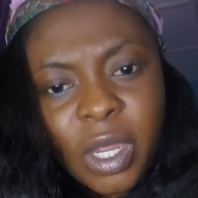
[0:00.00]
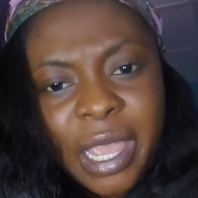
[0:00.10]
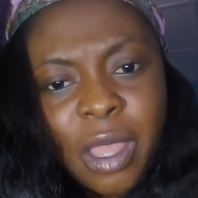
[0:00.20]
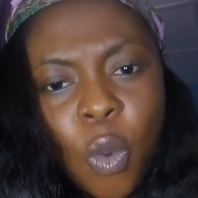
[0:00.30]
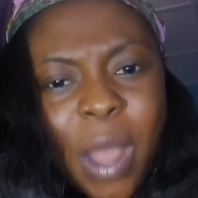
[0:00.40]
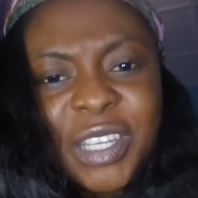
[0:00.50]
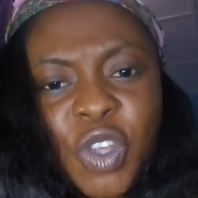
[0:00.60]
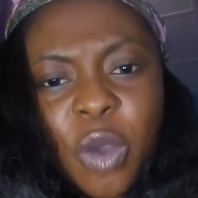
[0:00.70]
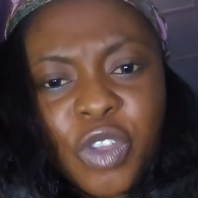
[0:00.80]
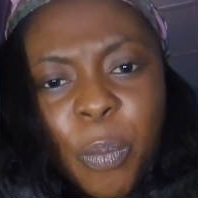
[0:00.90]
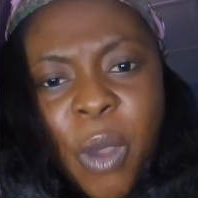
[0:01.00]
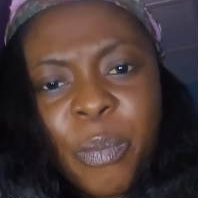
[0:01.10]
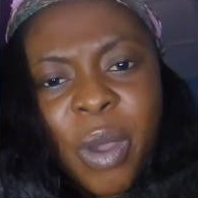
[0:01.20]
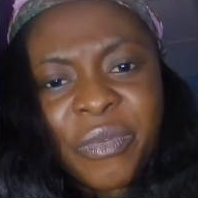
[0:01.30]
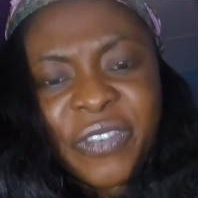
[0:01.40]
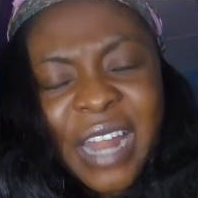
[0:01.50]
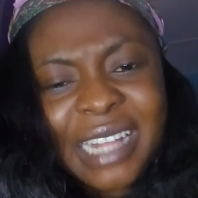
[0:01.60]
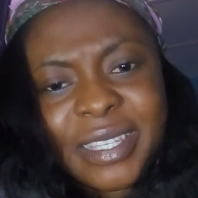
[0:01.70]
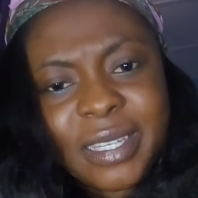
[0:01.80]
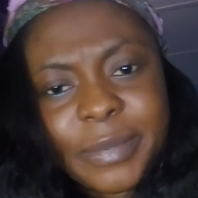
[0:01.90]
Yeah? Why is your bum
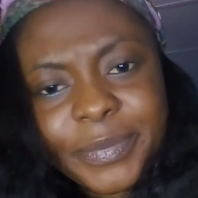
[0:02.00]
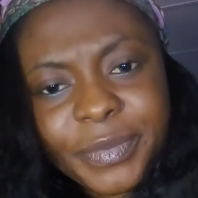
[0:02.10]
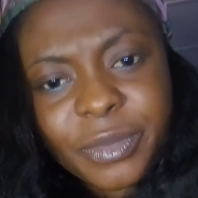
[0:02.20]
flat?